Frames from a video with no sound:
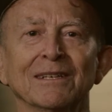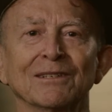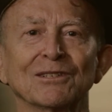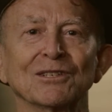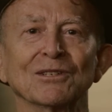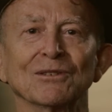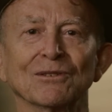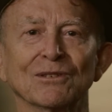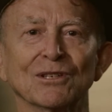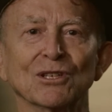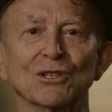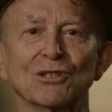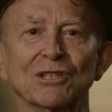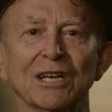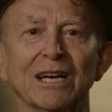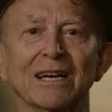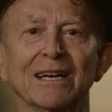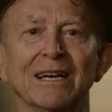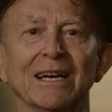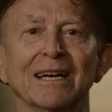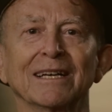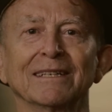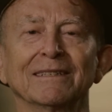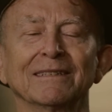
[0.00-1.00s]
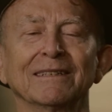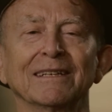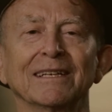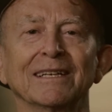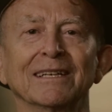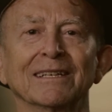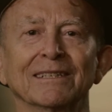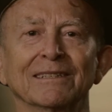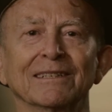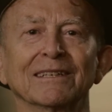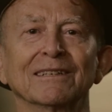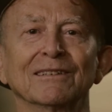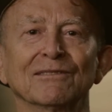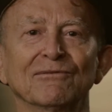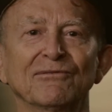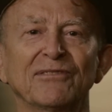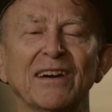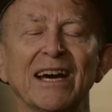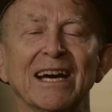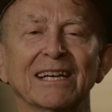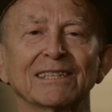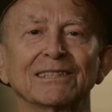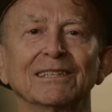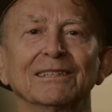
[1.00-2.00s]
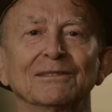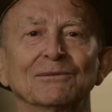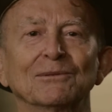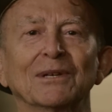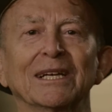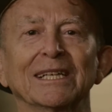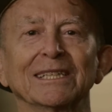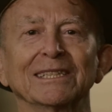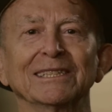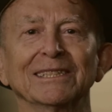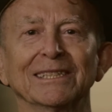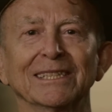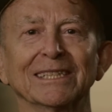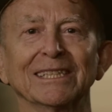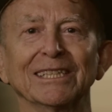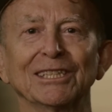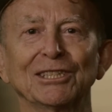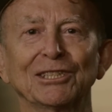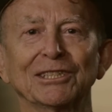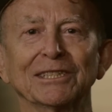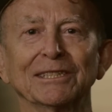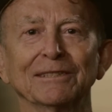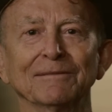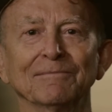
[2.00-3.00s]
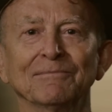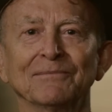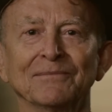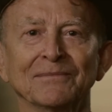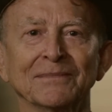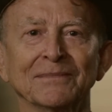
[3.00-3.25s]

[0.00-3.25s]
to design and affect regulation.